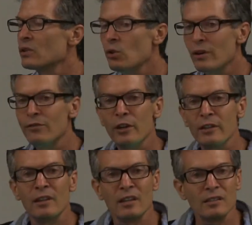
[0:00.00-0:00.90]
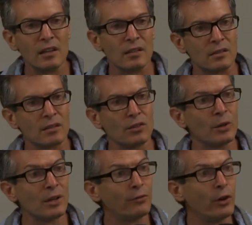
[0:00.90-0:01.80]
To avoid yeast, you
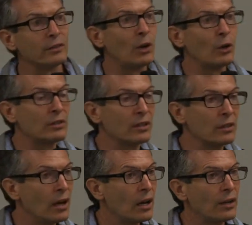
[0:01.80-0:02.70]
would avoid gluten,